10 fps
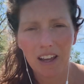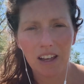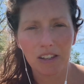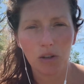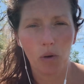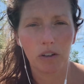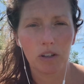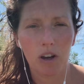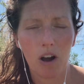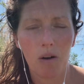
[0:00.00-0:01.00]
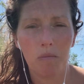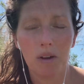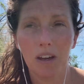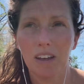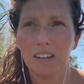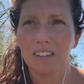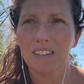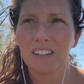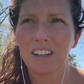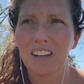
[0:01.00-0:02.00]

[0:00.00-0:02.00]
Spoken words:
is going to come and